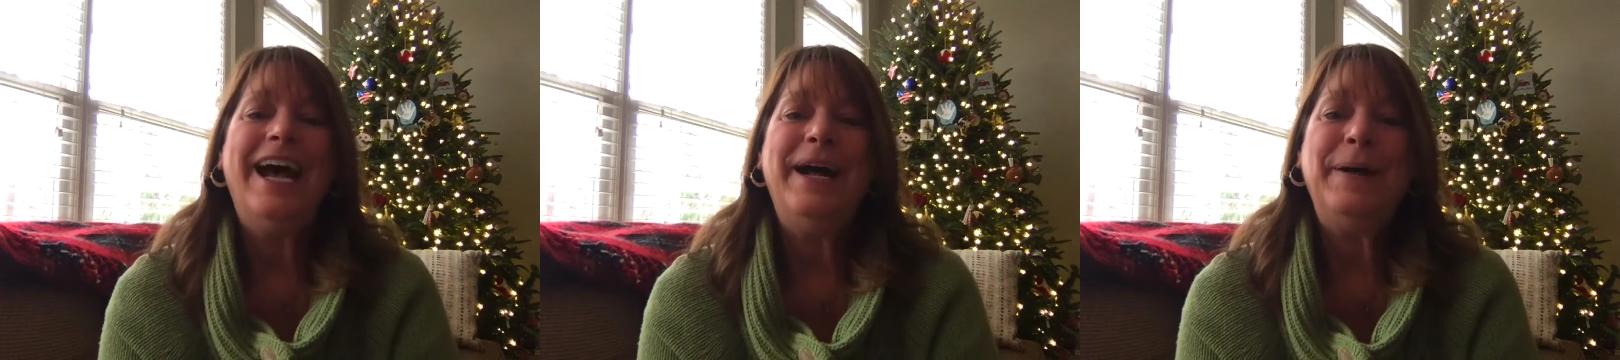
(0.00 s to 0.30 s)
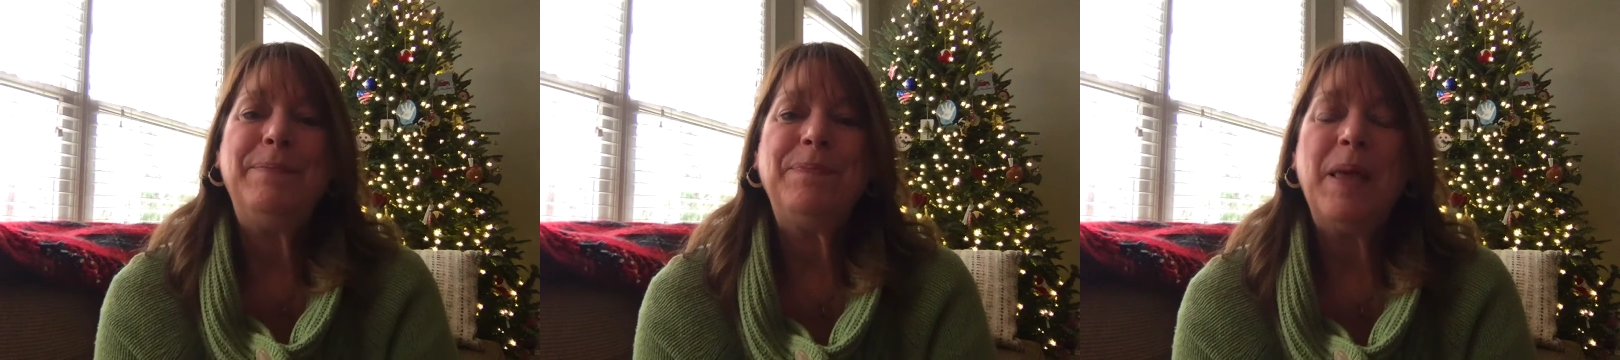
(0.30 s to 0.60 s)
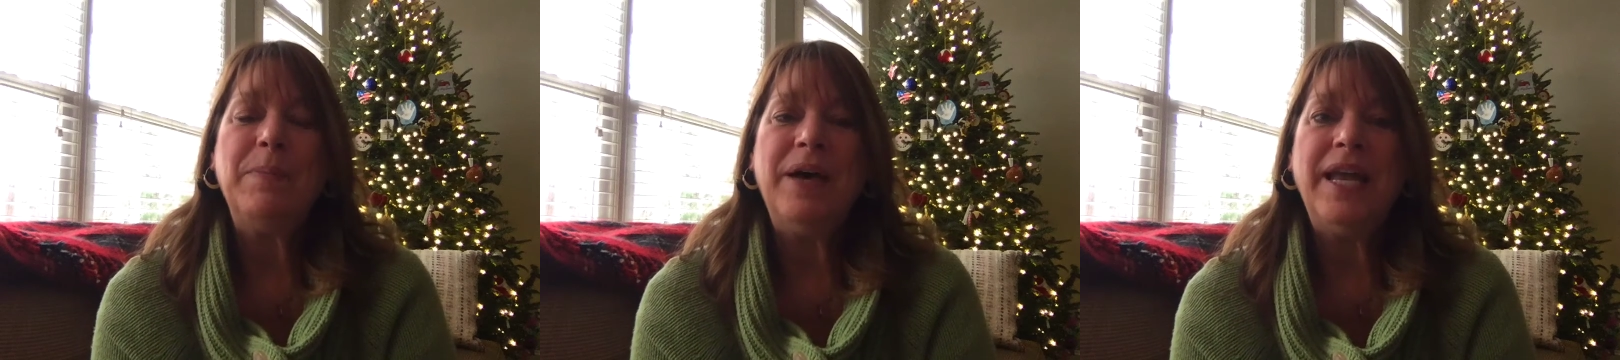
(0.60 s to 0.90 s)

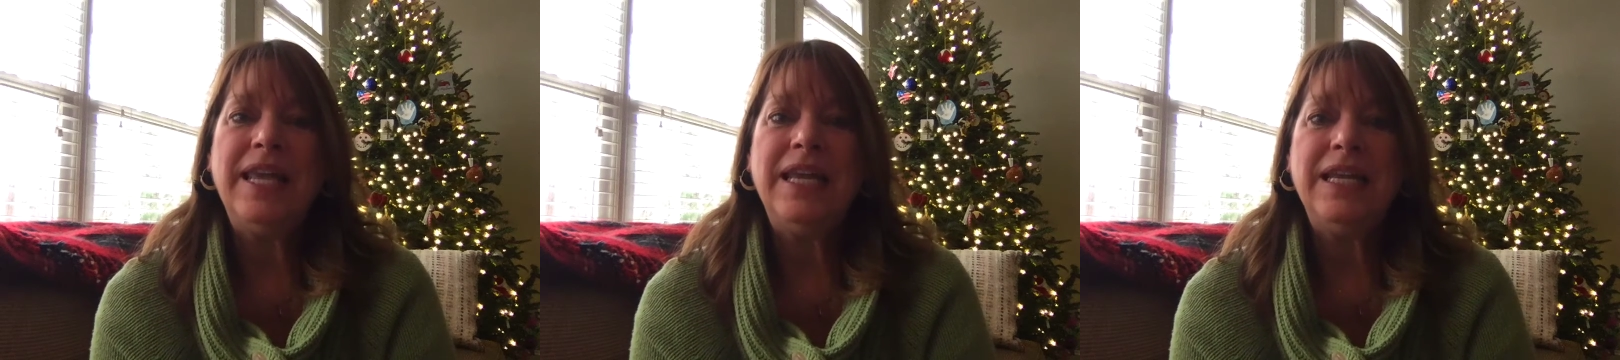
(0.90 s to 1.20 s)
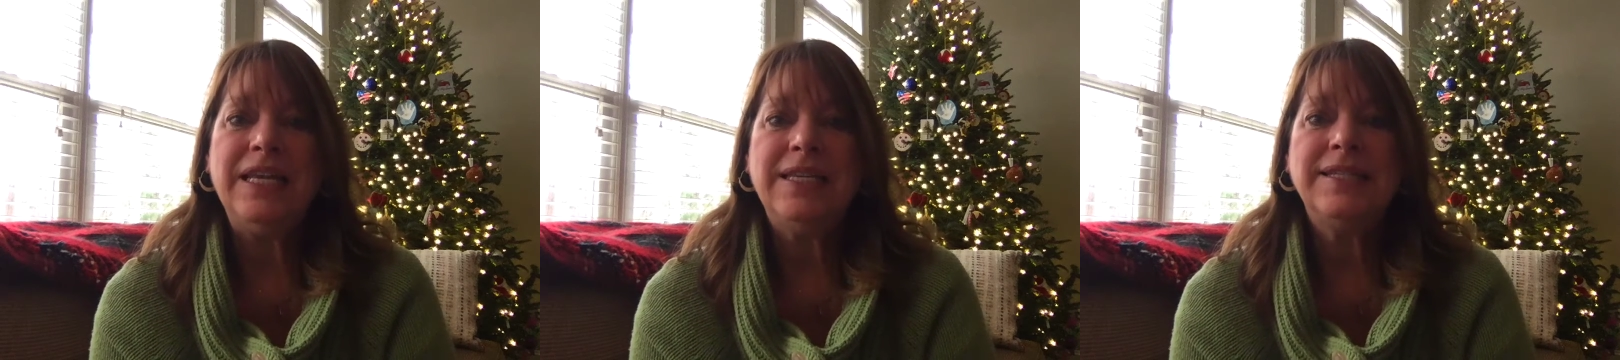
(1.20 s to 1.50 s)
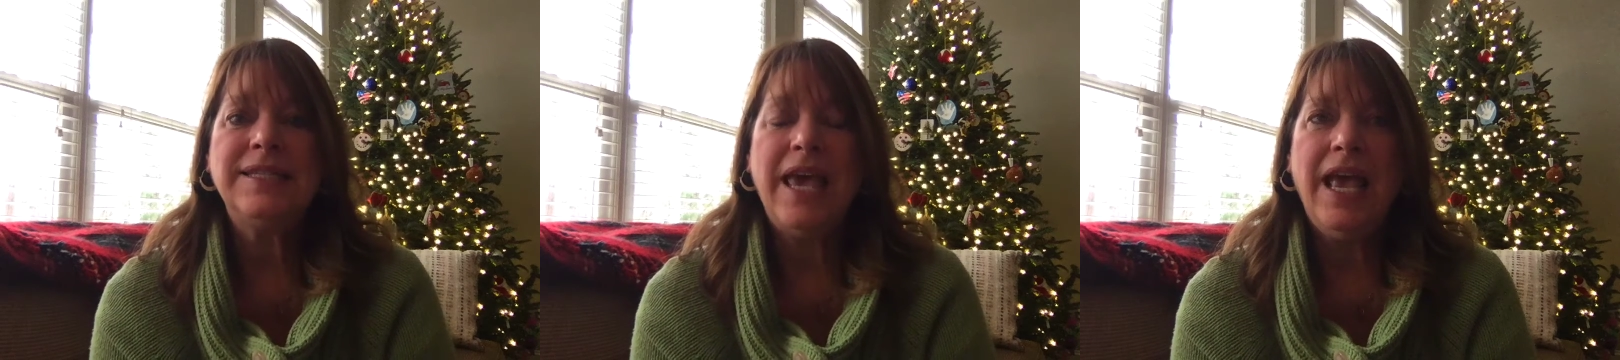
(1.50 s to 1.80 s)
But it
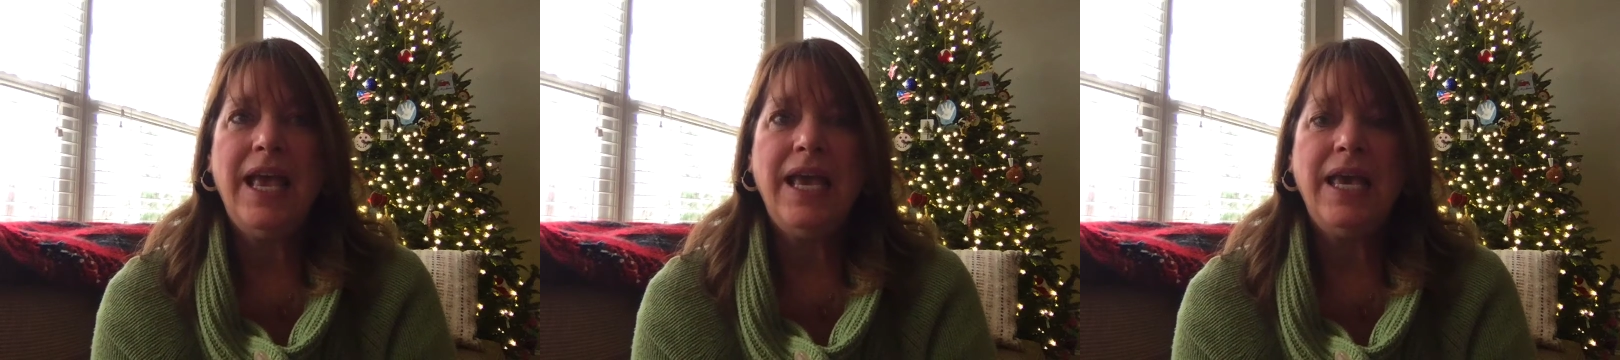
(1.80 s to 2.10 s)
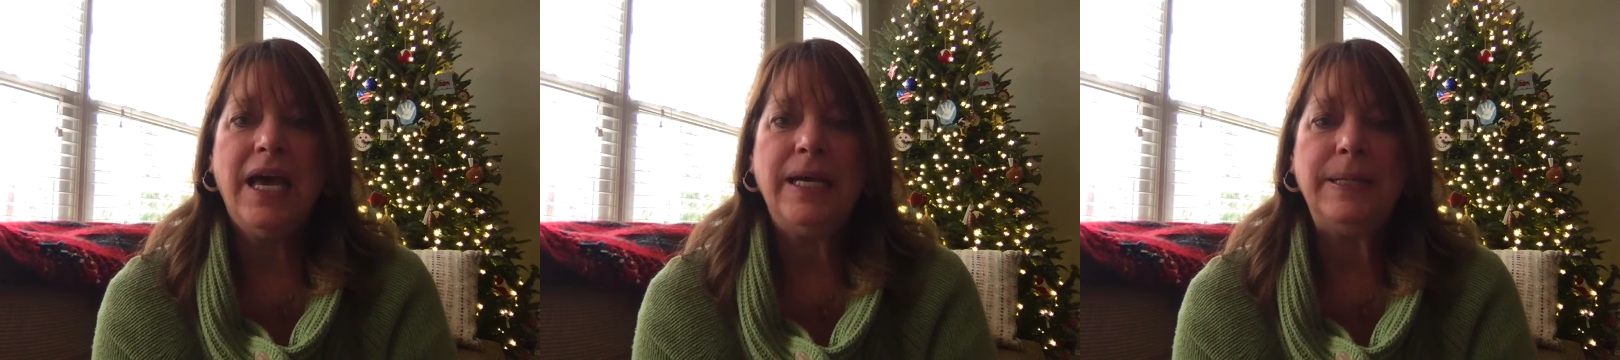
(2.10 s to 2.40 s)
is a